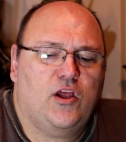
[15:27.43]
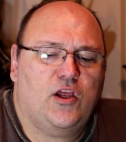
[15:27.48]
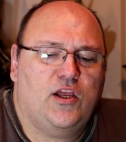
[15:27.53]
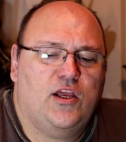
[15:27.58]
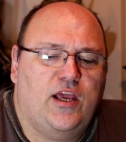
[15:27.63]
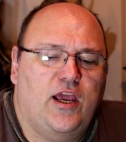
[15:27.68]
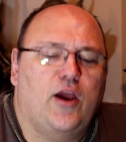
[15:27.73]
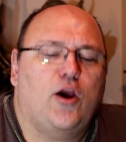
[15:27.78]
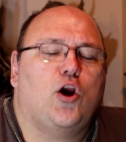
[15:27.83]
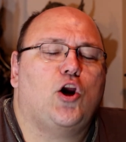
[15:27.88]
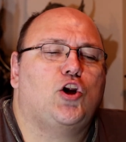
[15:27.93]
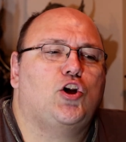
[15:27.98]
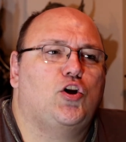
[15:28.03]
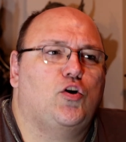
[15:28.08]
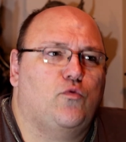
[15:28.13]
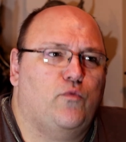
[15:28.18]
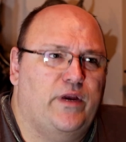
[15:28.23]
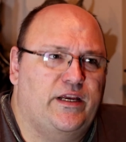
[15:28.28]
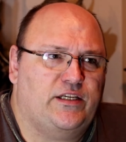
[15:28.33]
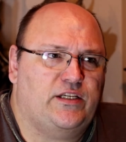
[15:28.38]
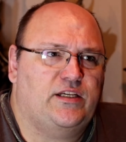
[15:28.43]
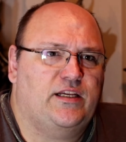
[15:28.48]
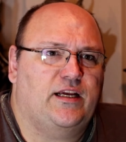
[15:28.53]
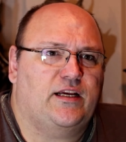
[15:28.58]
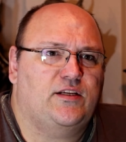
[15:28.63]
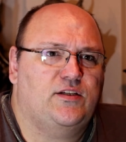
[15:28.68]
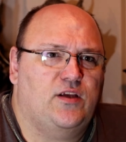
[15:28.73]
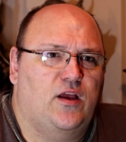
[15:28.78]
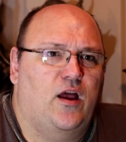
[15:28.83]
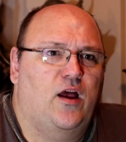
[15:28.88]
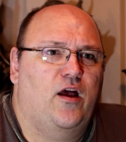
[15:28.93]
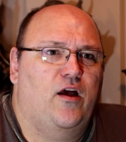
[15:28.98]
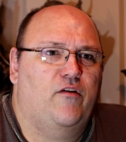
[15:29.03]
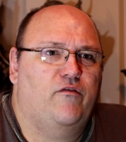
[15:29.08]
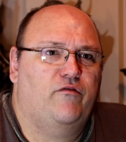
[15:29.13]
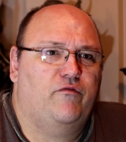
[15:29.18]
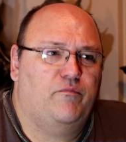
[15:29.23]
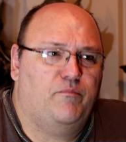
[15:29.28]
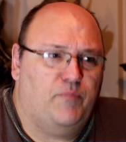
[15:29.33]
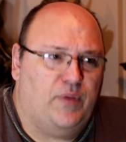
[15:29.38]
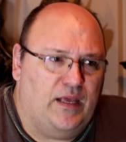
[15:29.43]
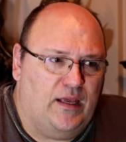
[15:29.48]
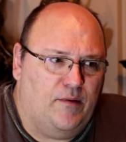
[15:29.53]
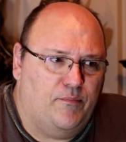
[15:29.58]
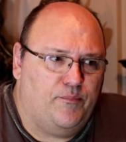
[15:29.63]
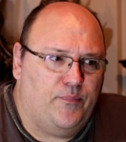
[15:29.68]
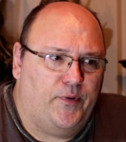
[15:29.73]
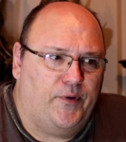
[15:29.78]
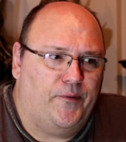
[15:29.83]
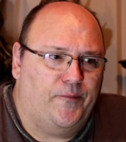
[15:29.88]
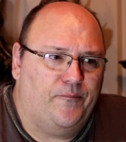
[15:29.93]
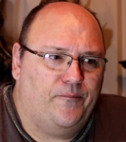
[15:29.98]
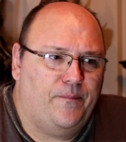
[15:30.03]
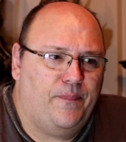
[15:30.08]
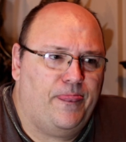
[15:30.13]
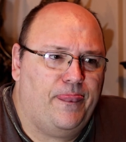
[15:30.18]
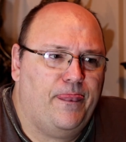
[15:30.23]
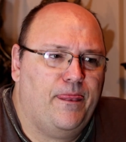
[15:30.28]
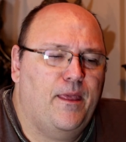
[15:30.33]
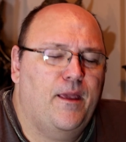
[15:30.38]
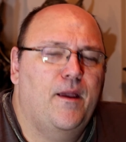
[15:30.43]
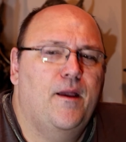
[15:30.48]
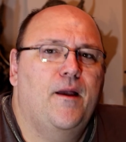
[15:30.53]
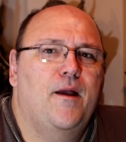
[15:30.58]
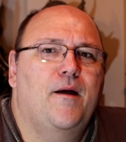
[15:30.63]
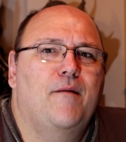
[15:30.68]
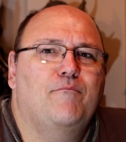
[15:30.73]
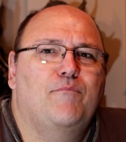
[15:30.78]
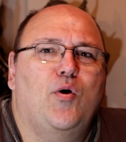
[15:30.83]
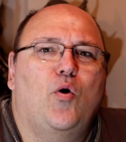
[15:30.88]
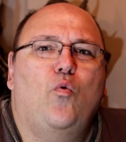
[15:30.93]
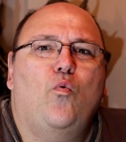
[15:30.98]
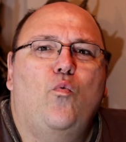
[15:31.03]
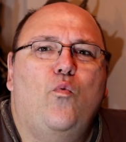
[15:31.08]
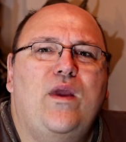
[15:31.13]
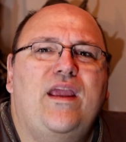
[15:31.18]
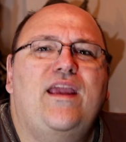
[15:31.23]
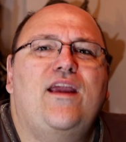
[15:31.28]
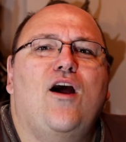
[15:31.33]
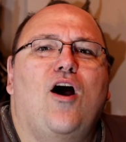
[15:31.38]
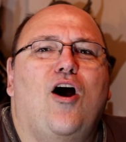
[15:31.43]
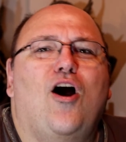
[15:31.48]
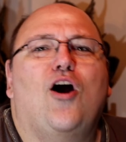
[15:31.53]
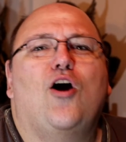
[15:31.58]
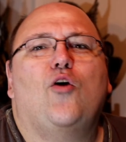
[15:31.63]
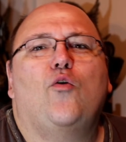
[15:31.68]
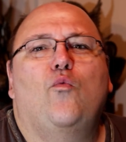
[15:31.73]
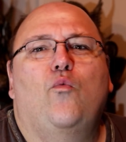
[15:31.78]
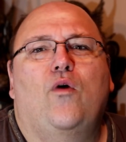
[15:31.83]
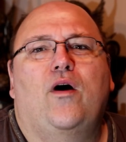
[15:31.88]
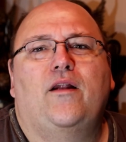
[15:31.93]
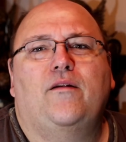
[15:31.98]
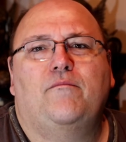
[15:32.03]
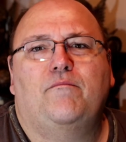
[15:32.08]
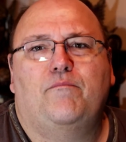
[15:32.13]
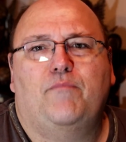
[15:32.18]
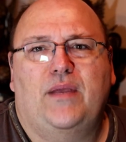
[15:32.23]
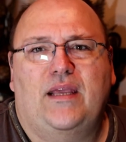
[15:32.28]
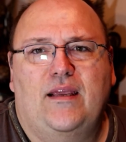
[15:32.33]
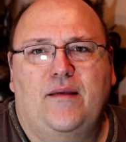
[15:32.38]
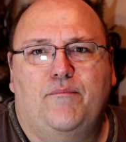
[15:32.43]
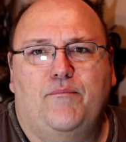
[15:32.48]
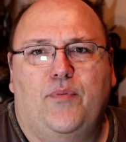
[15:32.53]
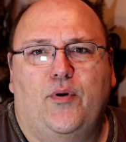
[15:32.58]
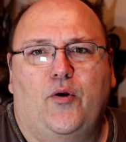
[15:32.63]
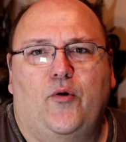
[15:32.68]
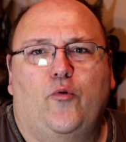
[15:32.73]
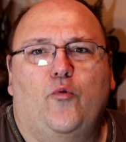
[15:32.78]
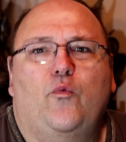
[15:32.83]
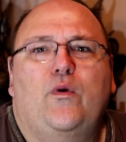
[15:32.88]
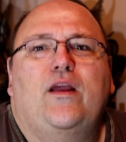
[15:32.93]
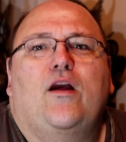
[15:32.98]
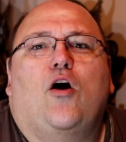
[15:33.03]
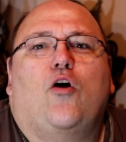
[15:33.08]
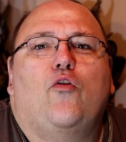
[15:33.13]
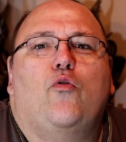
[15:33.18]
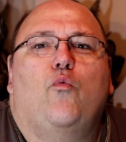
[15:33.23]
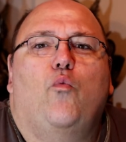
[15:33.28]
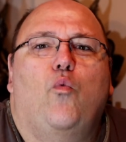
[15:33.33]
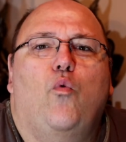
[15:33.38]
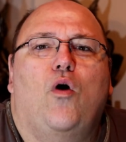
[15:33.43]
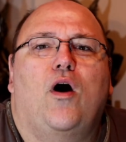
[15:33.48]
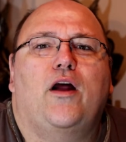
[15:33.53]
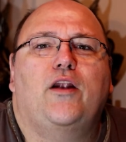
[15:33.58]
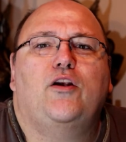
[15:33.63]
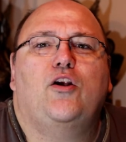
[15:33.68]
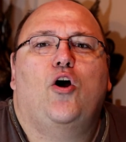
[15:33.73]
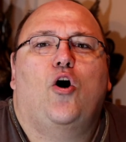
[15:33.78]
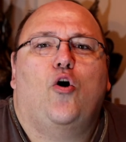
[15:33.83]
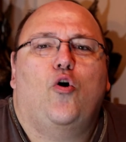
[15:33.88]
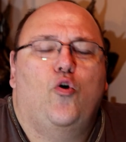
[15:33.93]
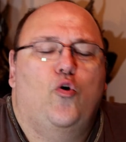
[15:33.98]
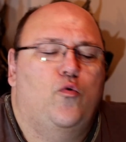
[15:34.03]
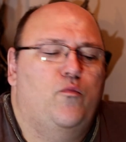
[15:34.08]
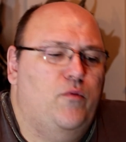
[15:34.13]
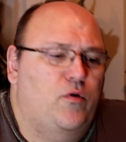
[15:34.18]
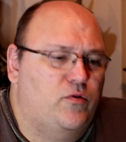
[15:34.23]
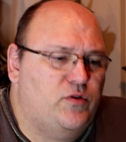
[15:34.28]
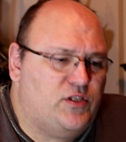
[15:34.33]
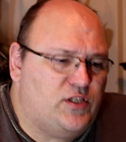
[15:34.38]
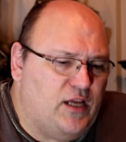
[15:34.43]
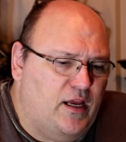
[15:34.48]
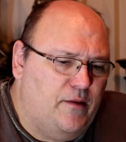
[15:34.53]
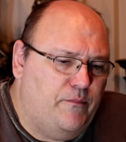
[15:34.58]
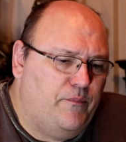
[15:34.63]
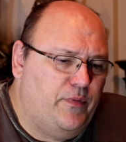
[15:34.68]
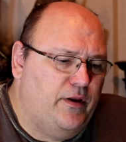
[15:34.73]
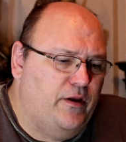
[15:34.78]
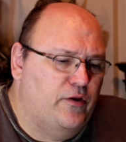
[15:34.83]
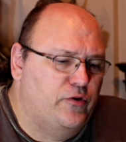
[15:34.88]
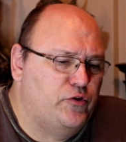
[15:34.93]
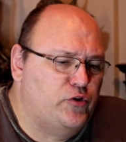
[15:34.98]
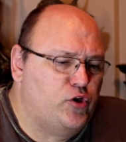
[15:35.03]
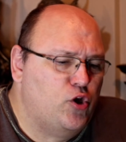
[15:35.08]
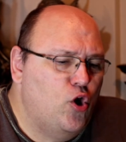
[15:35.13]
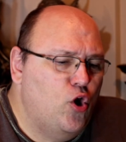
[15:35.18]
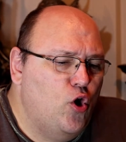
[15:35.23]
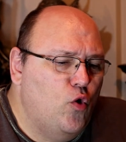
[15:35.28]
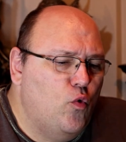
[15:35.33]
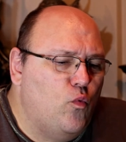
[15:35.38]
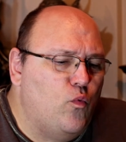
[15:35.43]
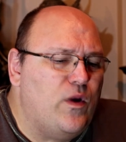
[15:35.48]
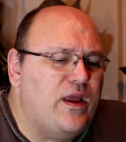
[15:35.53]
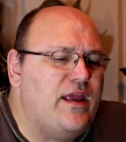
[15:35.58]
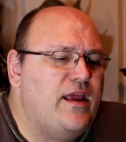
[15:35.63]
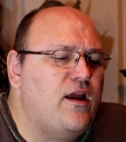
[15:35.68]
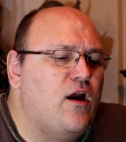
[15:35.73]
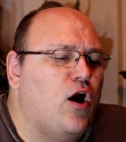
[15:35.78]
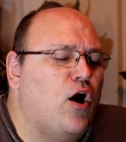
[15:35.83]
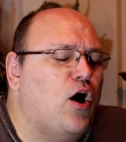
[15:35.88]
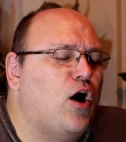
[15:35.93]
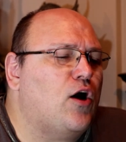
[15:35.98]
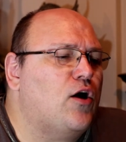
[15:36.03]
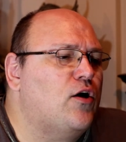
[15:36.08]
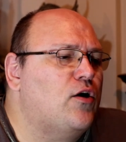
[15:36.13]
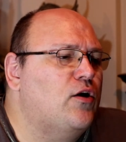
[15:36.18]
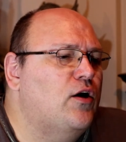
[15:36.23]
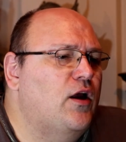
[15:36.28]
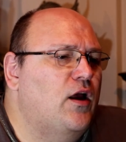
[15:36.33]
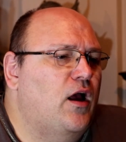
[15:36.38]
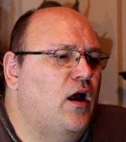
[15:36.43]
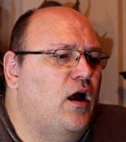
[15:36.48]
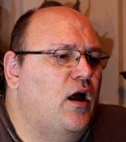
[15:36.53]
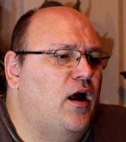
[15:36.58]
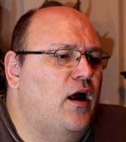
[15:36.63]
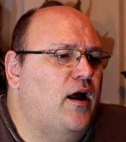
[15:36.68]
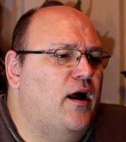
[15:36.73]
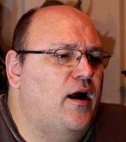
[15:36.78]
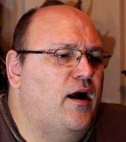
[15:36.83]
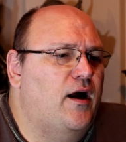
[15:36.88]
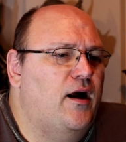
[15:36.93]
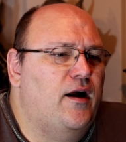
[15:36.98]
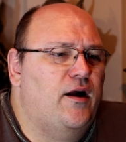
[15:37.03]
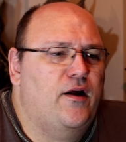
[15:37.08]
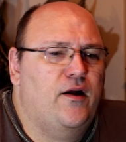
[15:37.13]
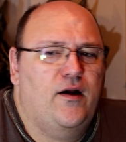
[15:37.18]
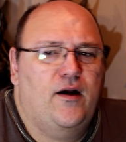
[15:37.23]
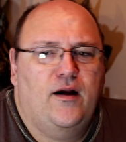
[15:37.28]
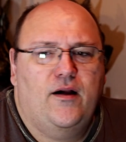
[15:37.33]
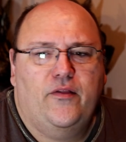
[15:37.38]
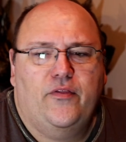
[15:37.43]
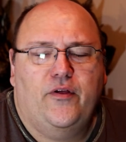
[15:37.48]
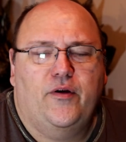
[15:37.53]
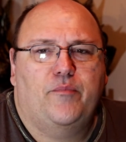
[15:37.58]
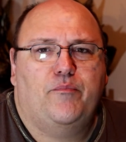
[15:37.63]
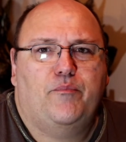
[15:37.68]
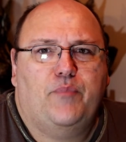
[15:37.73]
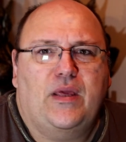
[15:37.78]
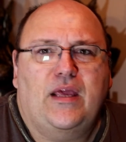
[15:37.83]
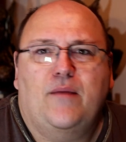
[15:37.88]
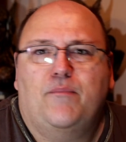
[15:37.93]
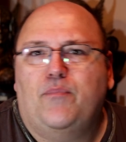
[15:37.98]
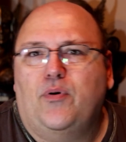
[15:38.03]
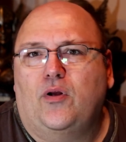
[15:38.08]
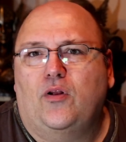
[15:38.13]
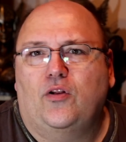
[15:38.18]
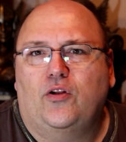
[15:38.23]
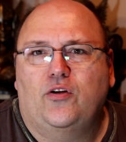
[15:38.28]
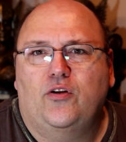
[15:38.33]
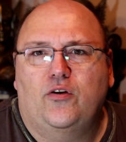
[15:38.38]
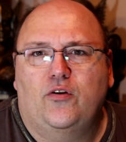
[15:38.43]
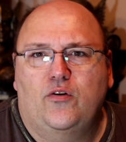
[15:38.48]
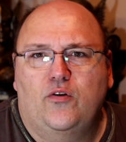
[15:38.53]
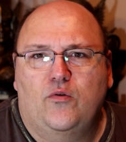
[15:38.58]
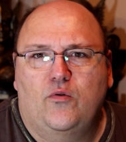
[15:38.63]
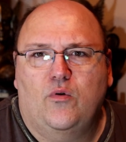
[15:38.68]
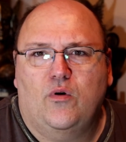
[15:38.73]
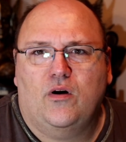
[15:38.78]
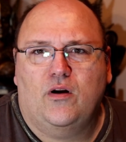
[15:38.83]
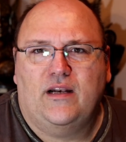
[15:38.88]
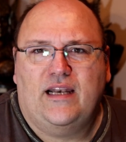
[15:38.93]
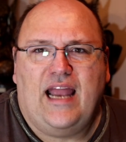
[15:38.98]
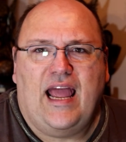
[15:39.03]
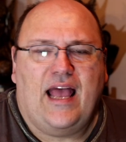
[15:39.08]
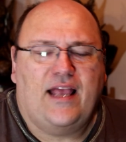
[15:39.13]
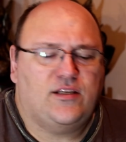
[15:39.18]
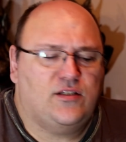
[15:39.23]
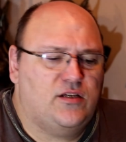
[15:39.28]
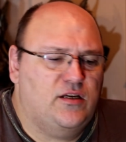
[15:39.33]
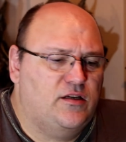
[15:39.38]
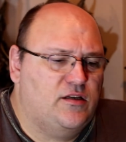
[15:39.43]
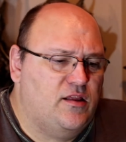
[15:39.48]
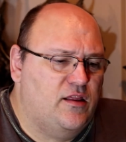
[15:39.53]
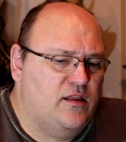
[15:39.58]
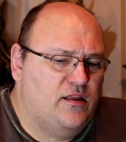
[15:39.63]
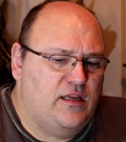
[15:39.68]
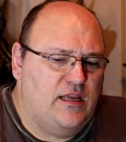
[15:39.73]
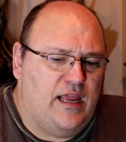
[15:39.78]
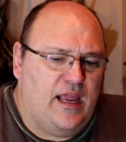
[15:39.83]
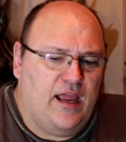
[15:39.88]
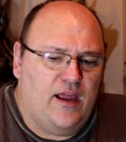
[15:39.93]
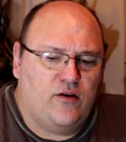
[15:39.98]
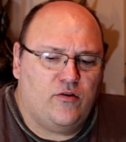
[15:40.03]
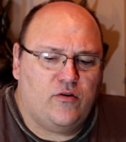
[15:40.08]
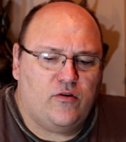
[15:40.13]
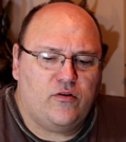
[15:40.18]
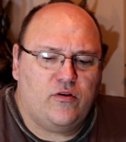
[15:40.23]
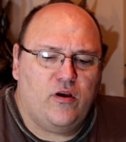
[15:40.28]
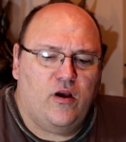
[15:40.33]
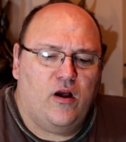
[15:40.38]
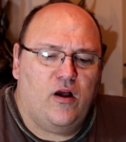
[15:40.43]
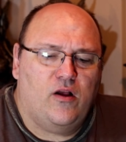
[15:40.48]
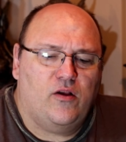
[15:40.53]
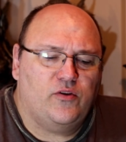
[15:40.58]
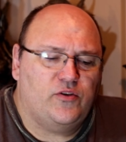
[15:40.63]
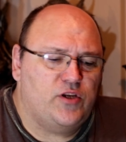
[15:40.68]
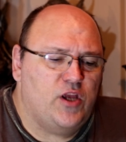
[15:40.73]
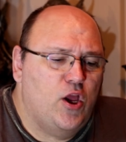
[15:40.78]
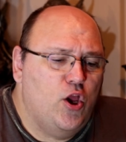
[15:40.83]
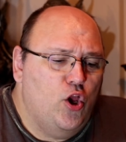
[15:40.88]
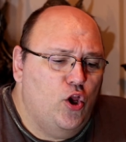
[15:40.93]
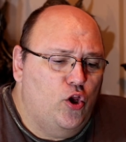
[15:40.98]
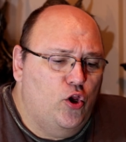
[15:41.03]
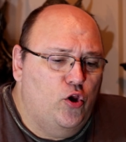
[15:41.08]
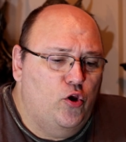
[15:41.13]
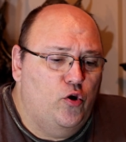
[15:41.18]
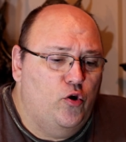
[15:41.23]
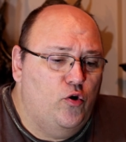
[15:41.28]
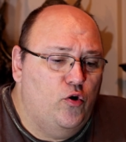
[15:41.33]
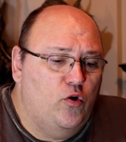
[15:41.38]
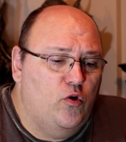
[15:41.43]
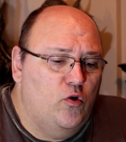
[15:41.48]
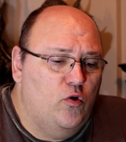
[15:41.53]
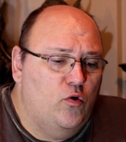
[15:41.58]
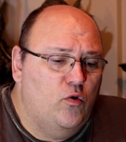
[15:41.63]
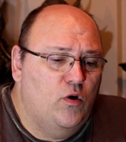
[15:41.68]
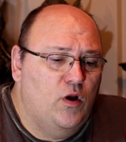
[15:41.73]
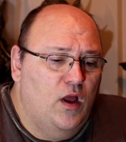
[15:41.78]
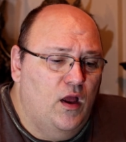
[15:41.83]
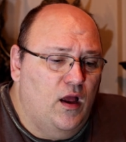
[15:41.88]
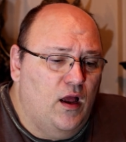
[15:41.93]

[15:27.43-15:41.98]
characteristics of people. But we are one people. We are one Homo sapiens. We are the people who were nasty to the Neanderthals, who